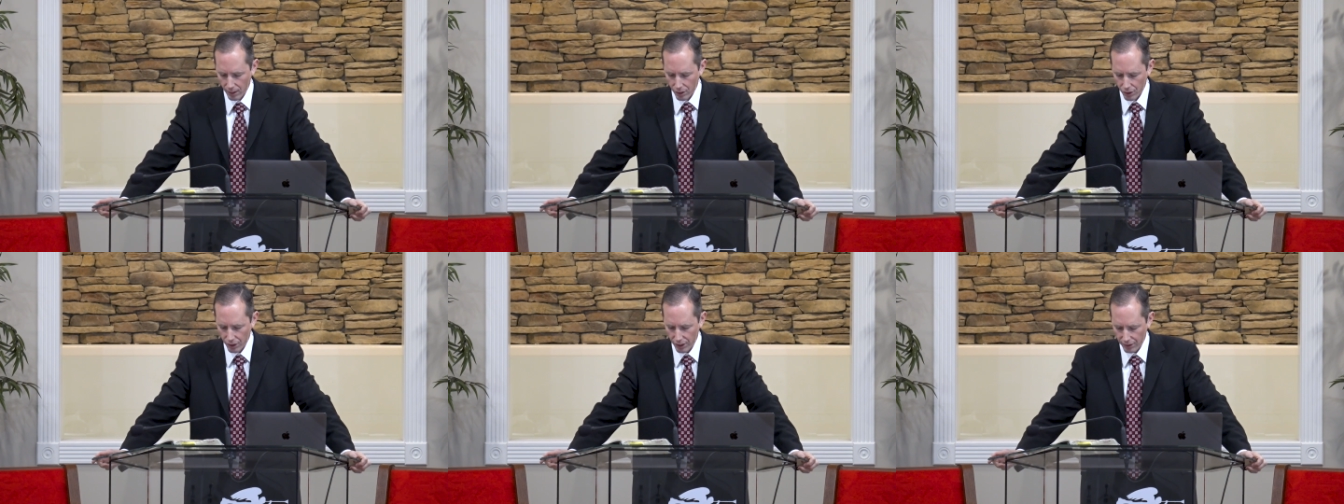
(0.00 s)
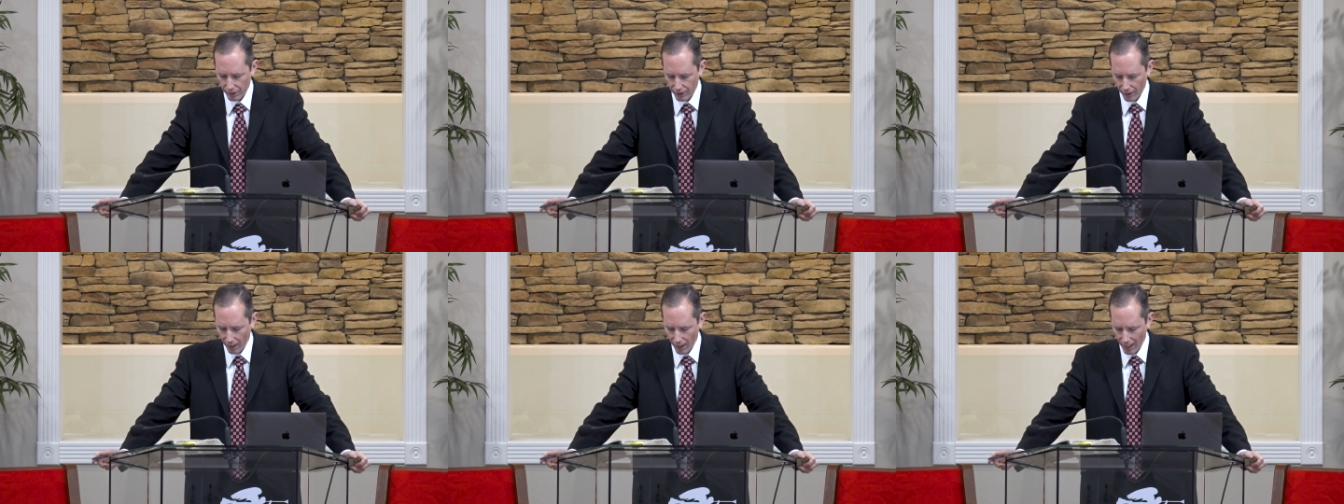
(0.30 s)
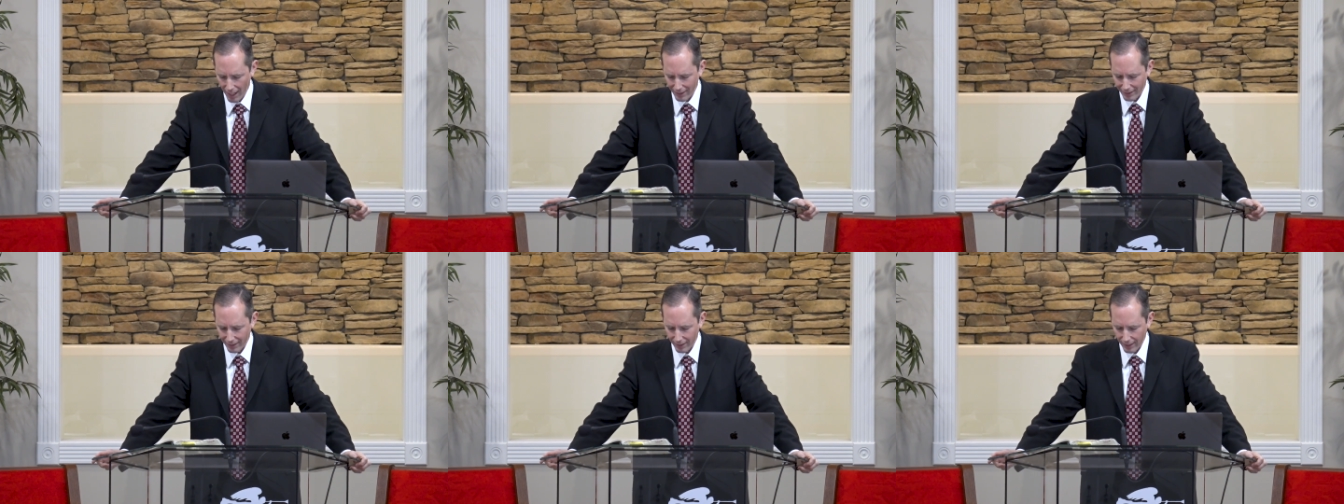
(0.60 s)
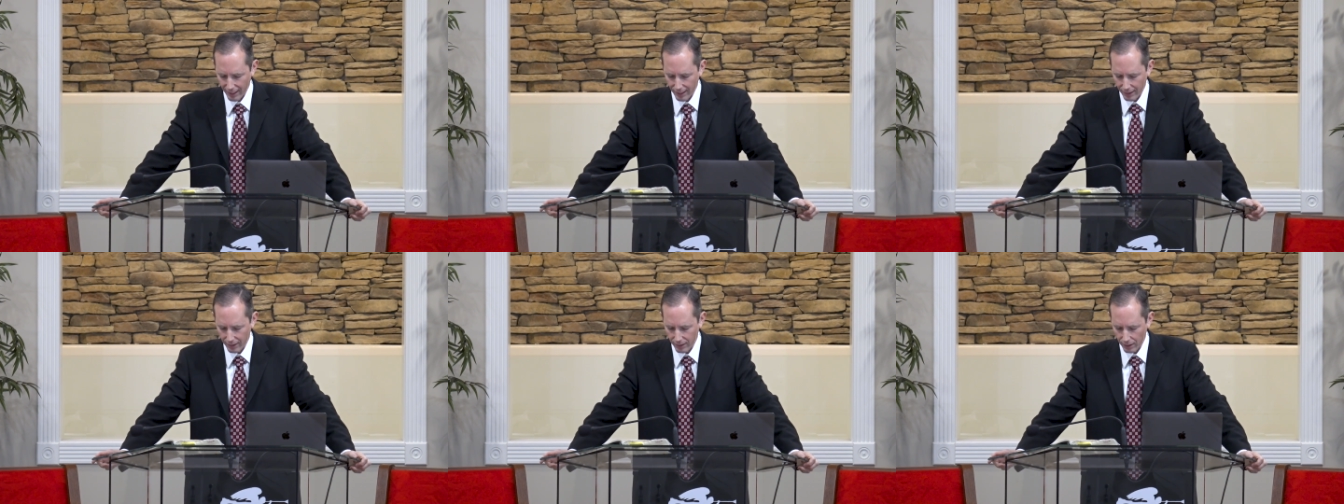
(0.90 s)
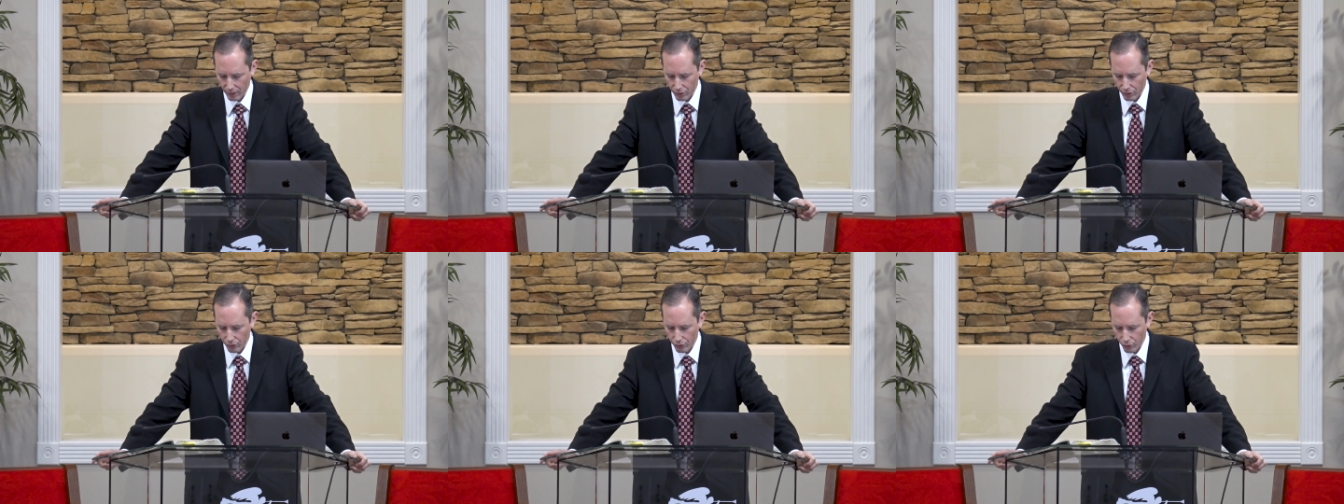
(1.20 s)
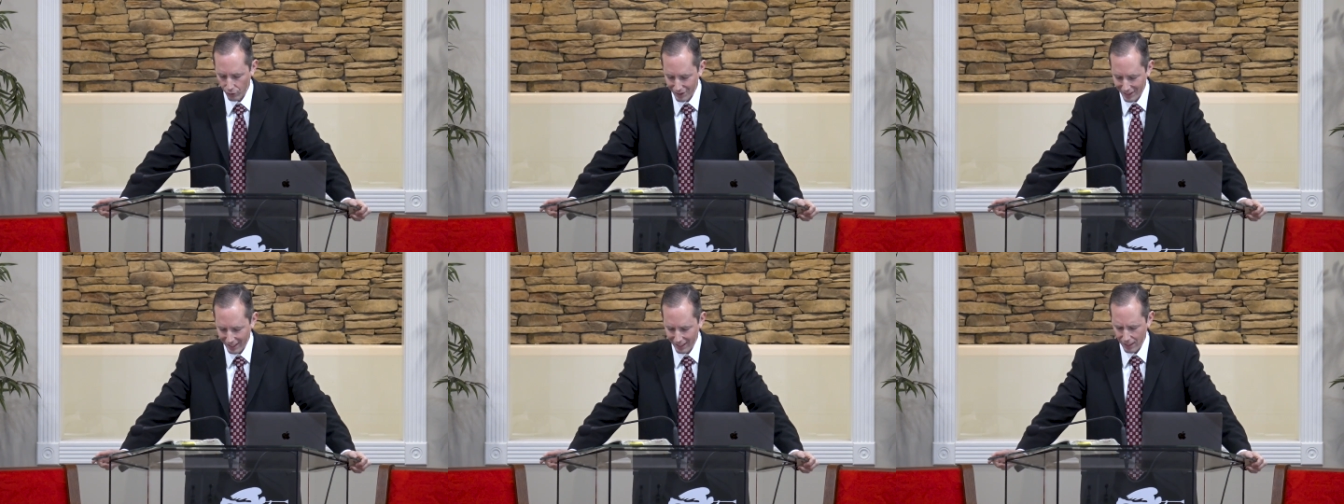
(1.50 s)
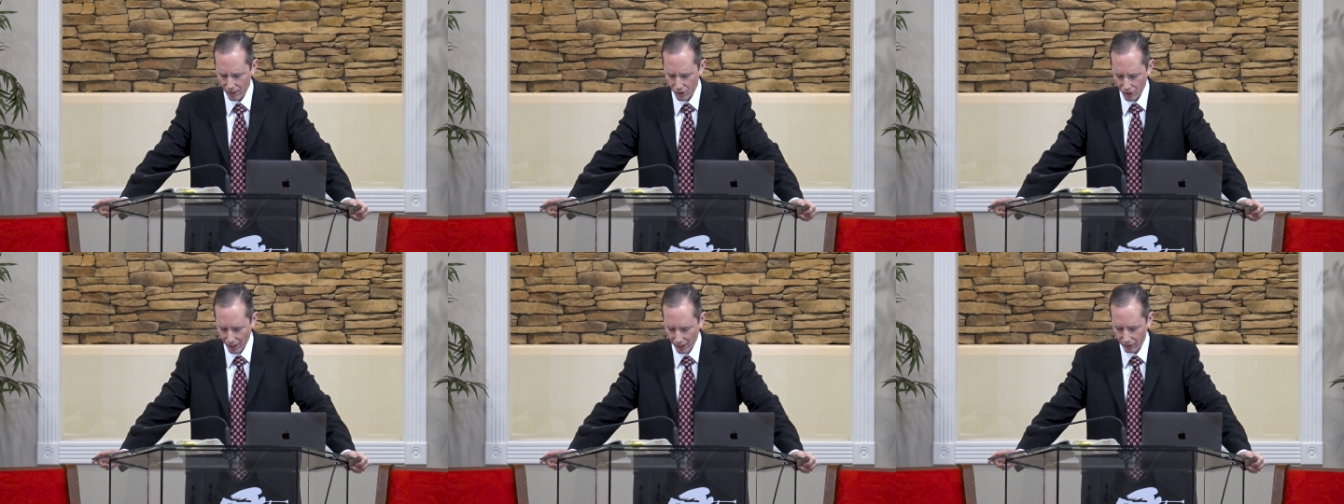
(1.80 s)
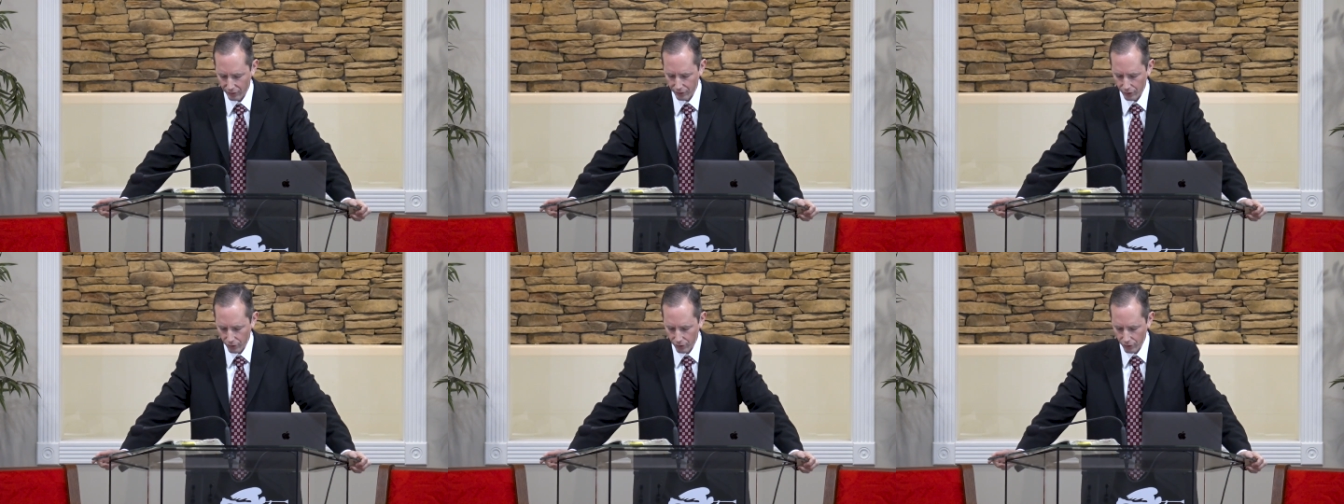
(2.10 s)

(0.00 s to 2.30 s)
She taught to teach and